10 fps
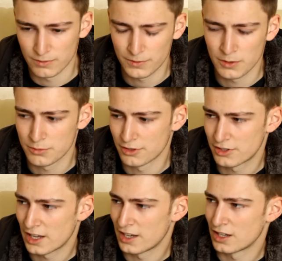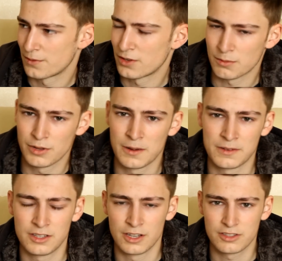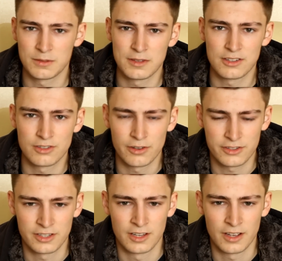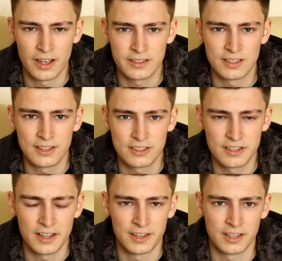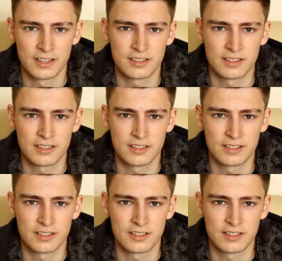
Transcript: films on telly, and I think, blimey, you know, some of these shots are utterly stunning.